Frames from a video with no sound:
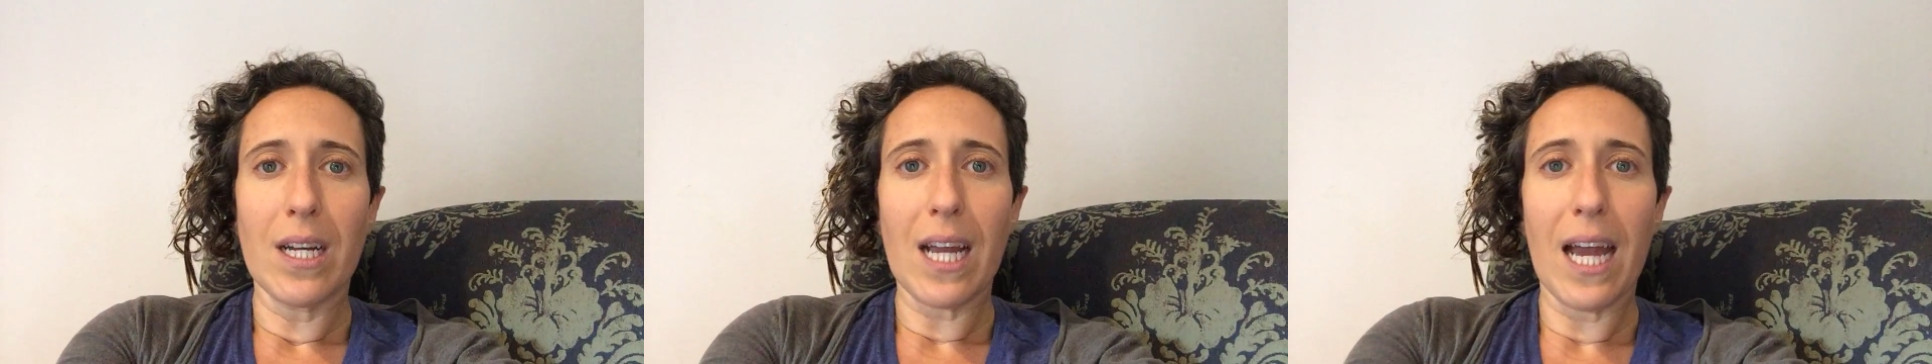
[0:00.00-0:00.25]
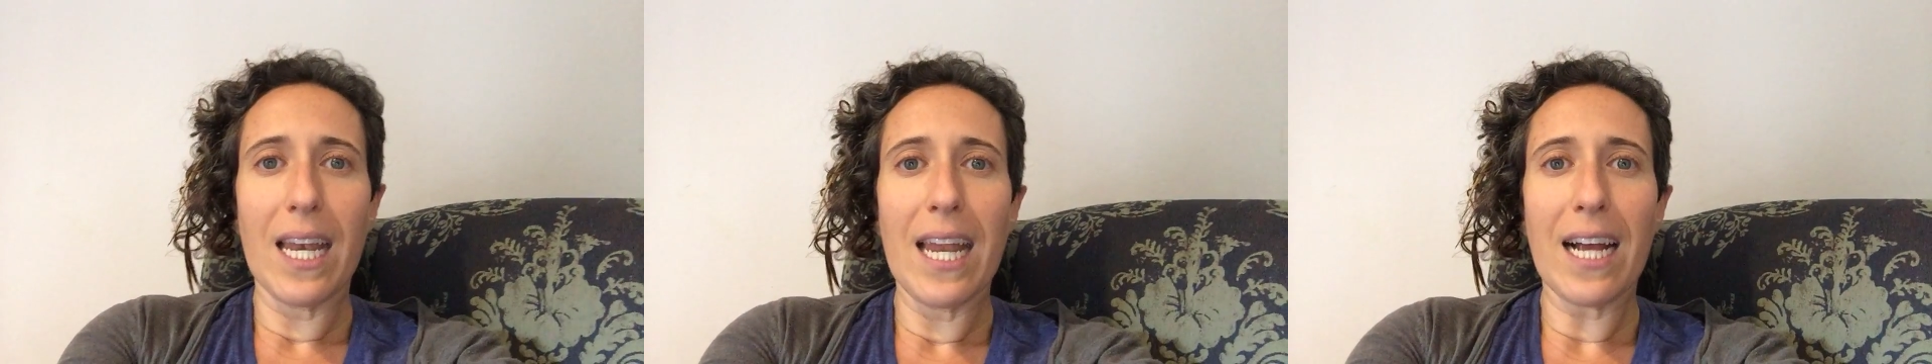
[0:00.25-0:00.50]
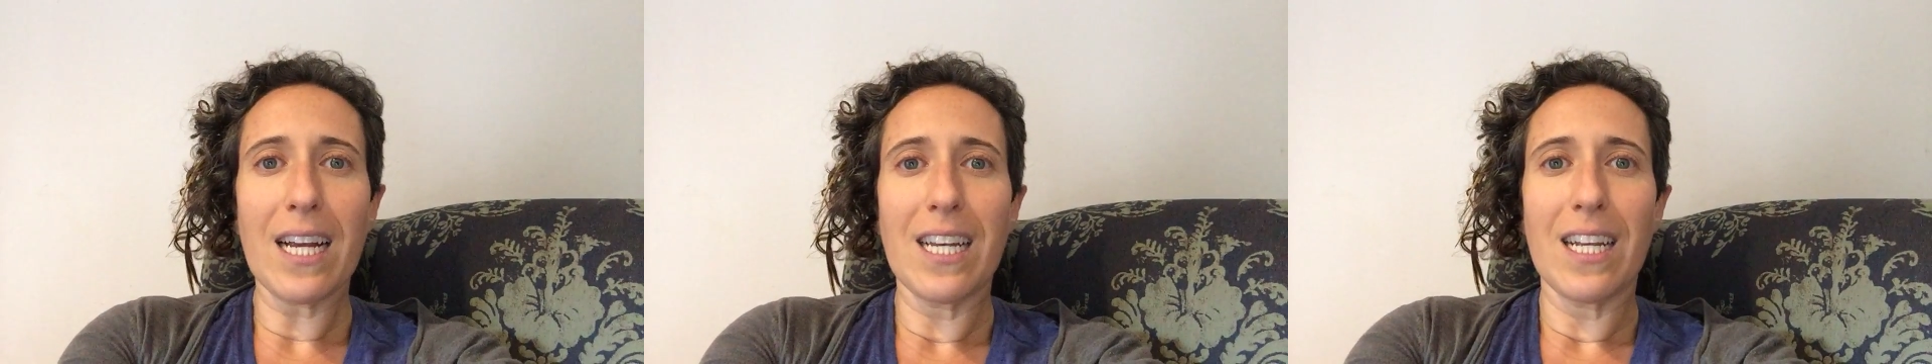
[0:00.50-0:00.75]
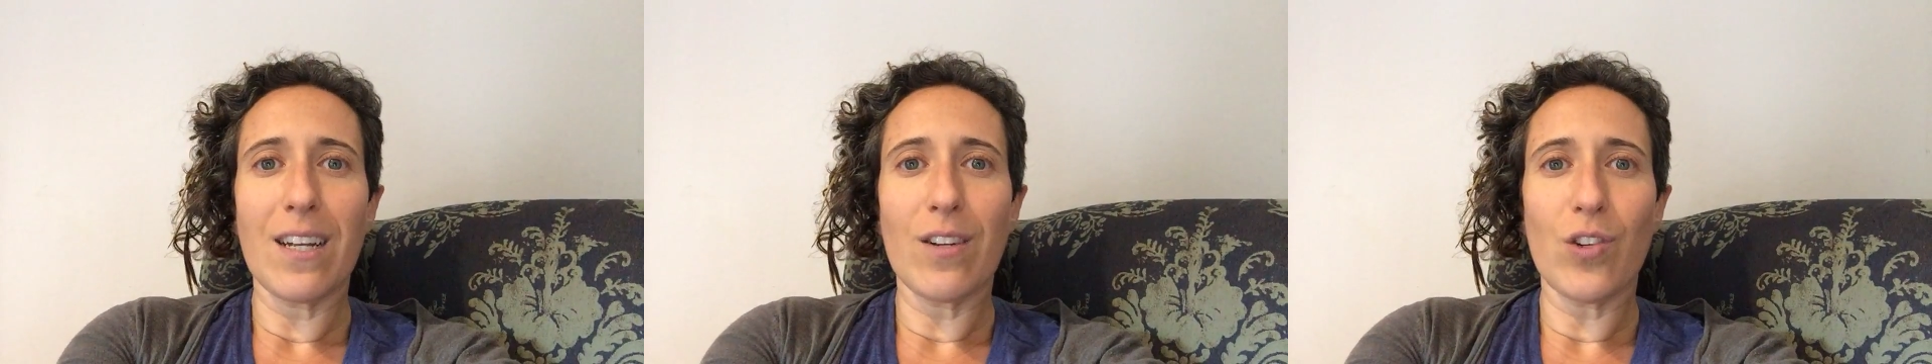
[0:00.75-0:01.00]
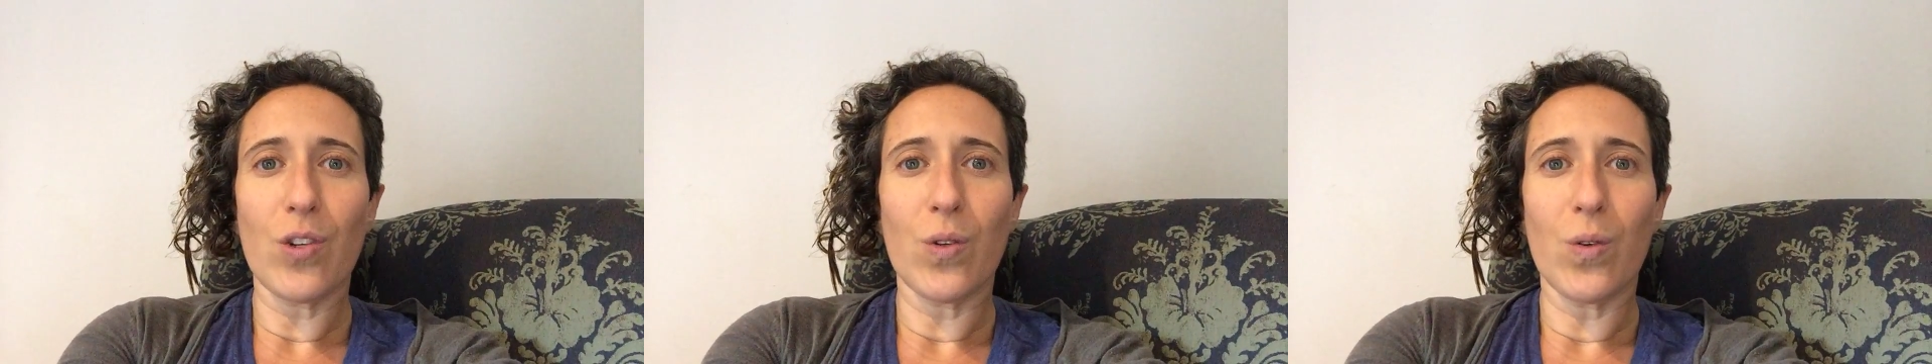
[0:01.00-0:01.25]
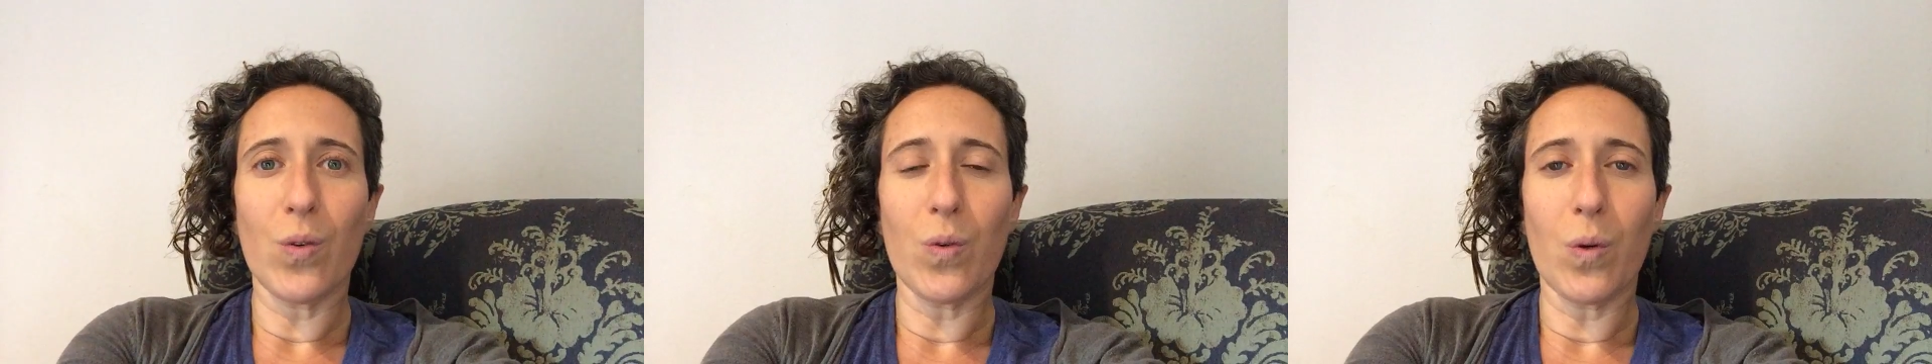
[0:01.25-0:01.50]
connecting
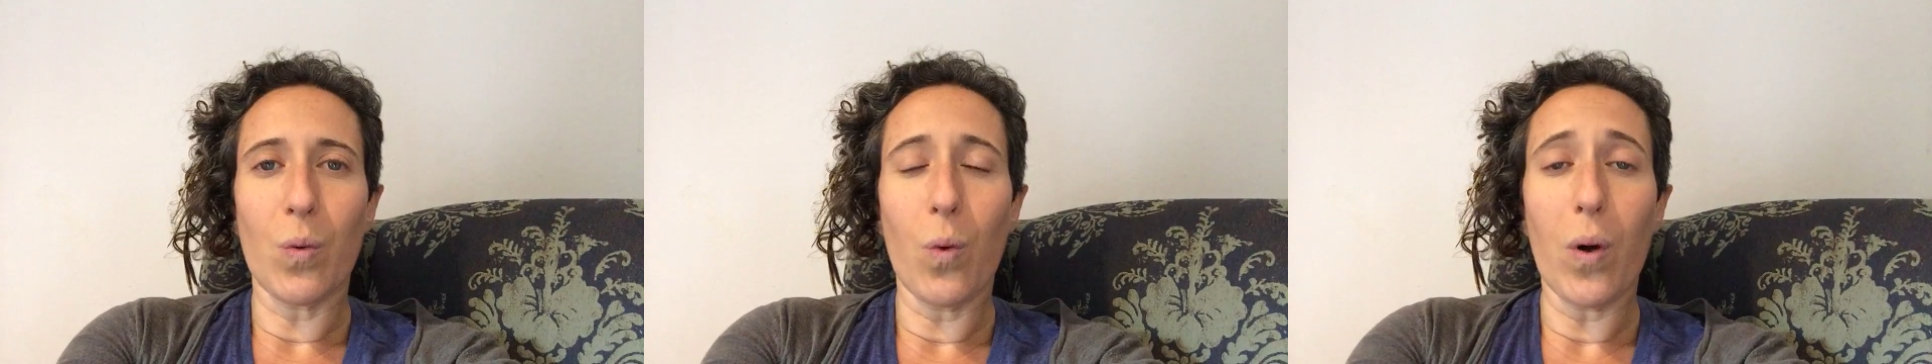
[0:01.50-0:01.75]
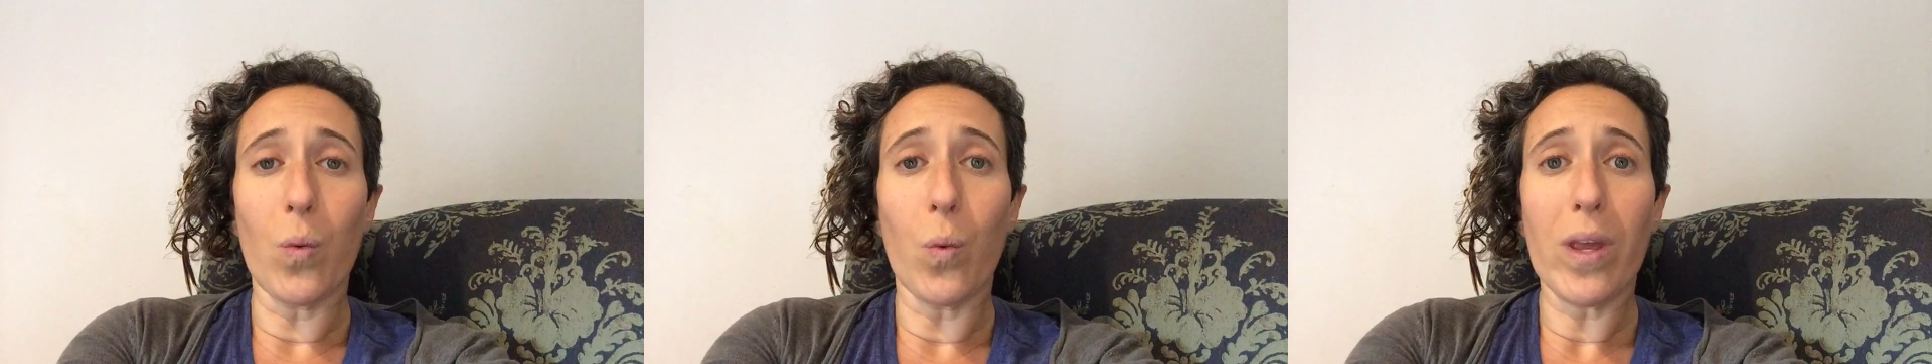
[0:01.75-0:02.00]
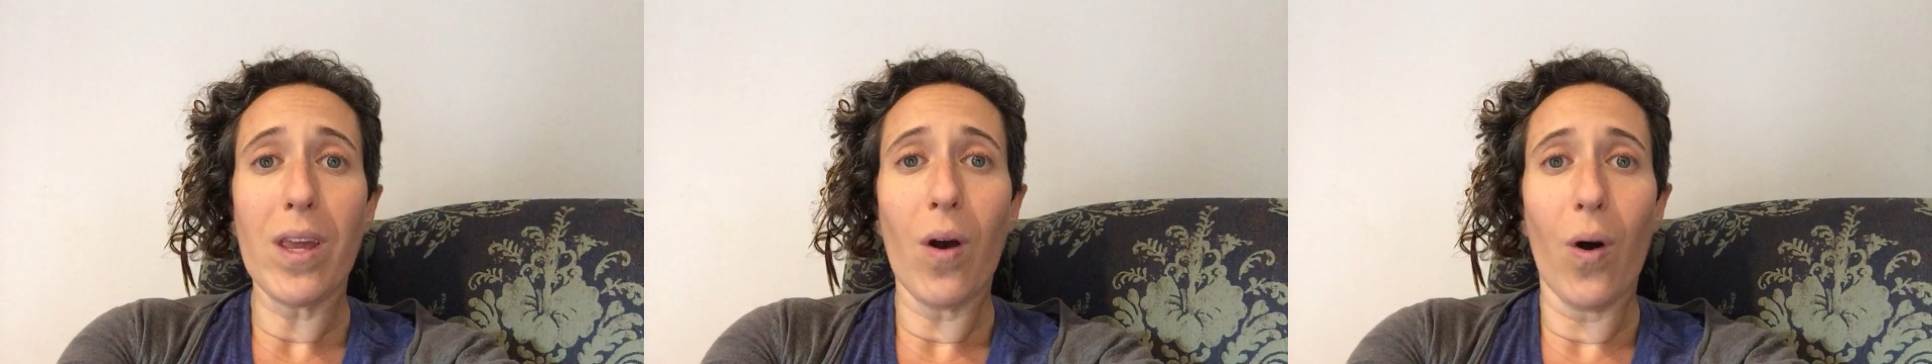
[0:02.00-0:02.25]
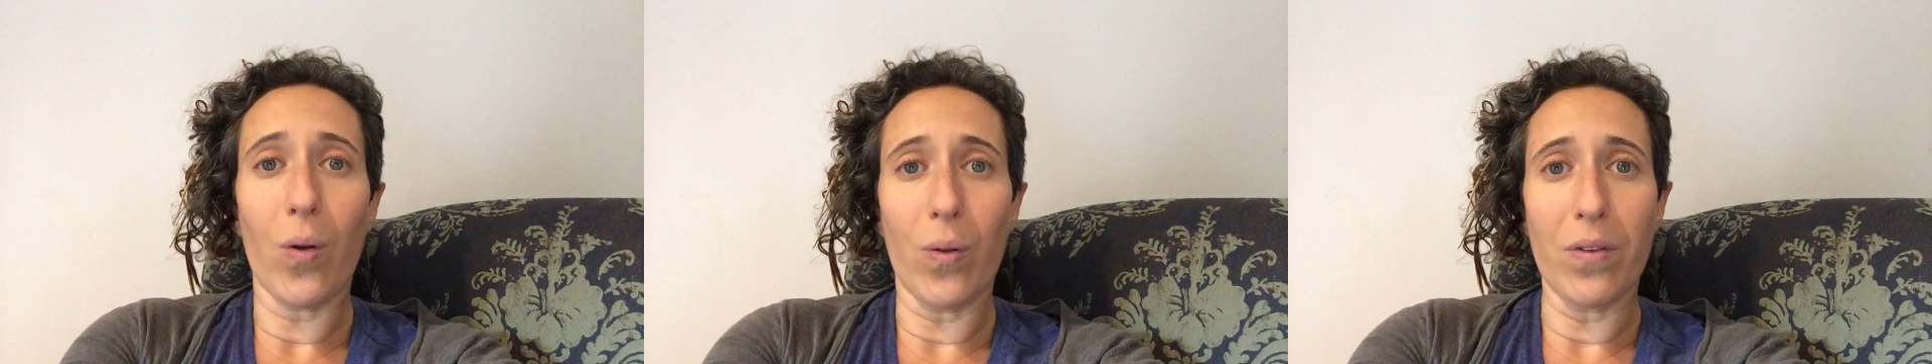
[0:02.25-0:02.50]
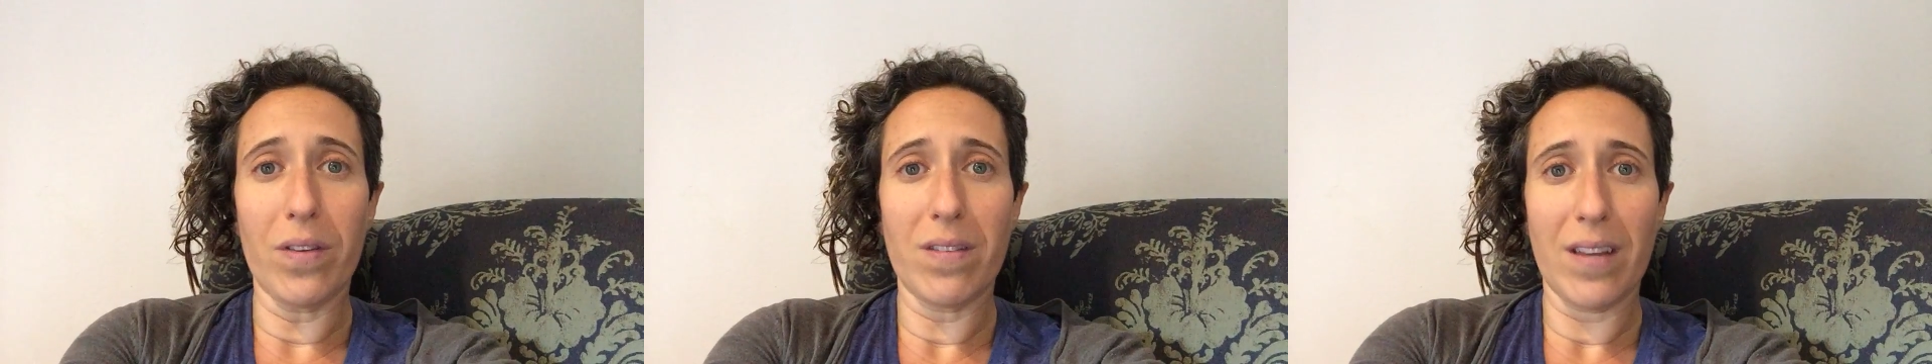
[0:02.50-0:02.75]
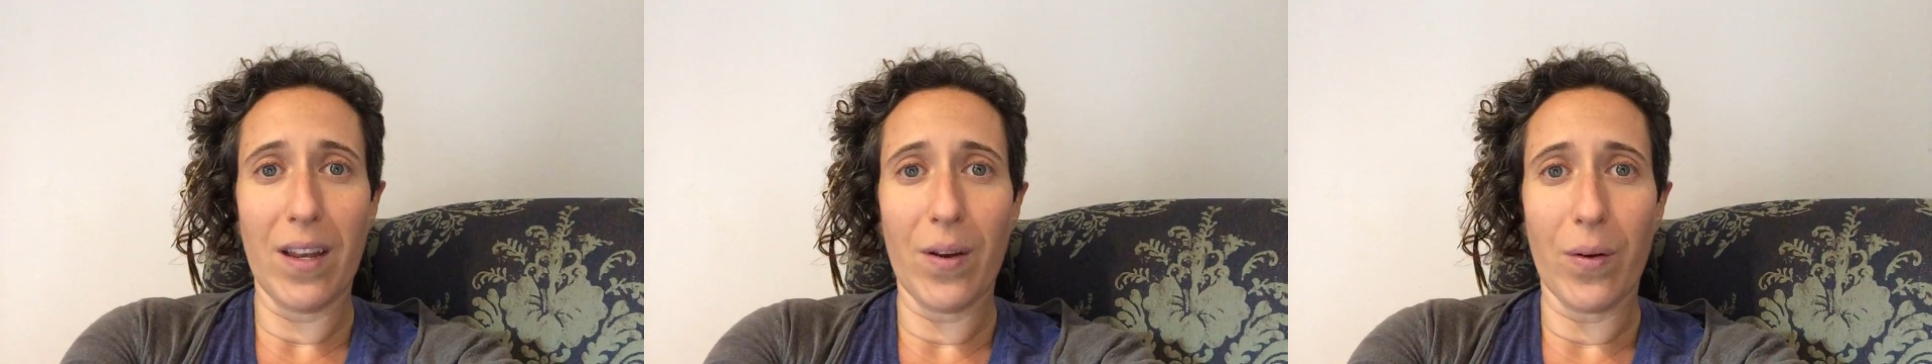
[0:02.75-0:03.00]
to what we hold
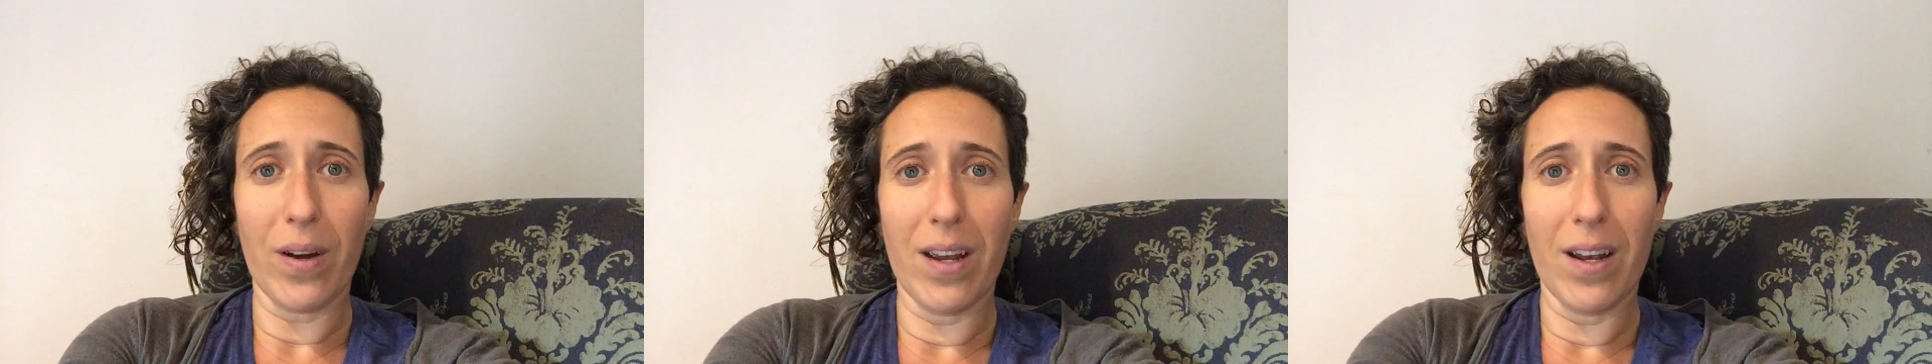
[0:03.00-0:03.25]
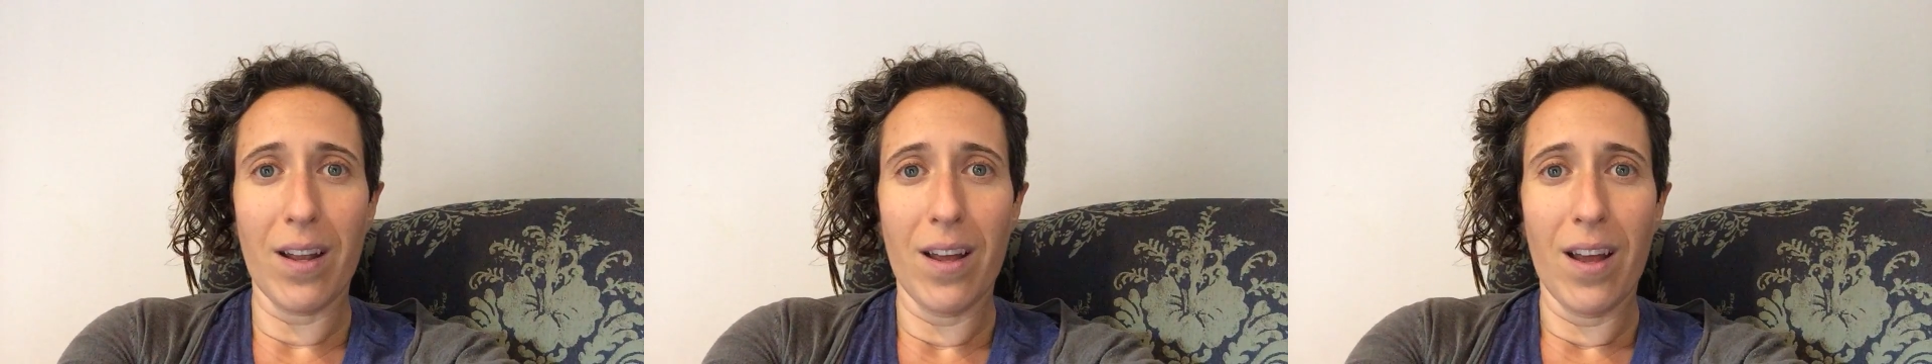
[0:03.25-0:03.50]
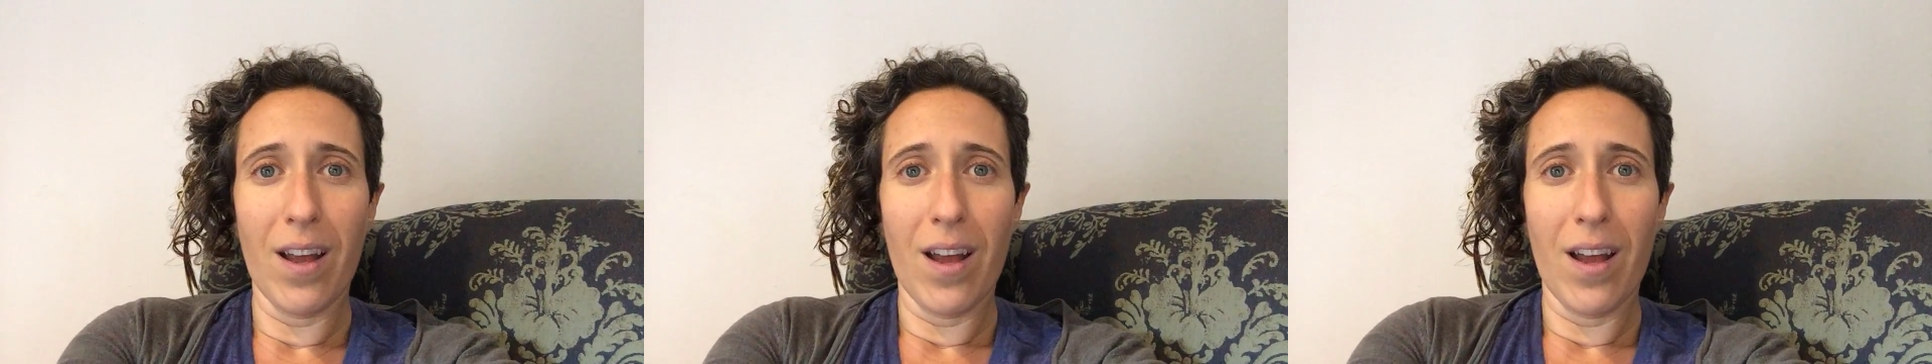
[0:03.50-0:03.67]
sacred